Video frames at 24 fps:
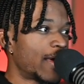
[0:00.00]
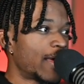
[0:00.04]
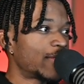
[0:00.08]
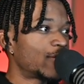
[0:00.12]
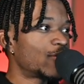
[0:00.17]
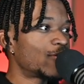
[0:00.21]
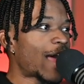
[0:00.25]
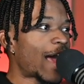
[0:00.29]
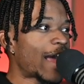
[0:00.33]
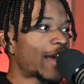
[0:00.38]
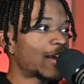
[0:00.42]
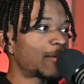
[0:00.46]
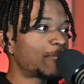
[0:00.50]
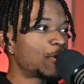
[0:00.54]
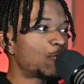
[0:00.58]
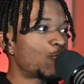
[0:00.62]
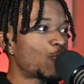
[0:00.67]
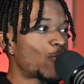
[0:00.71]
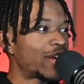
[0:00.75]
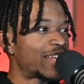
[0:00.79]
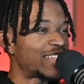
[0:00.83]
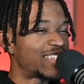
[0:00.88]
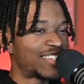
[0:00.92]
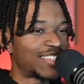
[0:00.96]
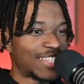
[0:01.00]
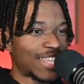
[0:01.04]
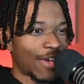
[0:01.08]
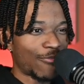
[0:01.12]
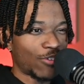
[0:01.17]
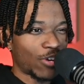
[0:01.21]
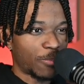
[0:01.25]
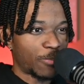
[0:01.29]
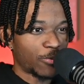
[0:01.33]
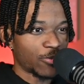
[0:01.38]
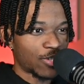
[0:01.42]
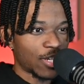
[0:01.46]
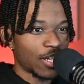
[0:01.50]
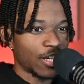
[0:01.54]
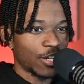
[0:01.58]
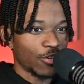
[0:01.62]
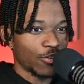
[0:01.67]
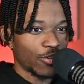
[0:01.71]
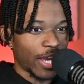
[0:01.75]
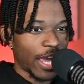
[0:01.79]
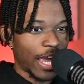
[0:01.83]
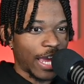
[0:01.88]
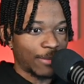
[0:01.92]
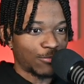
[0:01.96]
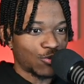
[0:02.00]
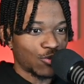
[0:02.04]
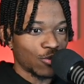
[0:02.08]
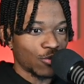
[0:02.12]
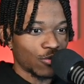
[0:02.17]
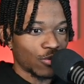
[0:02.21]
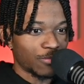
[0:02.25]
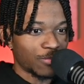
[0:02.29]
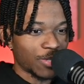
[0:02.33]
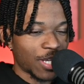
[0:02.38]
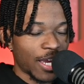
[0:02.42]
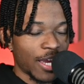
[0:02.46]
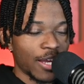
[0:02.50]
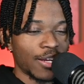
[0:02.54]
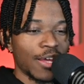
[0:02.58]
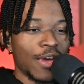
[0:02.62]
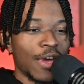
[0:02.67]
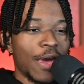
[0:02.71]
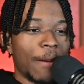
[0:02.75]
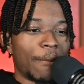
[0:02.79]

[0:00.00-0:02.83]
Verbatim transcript: They're not going to be winning seventy percent of their games. You know what I'm saying?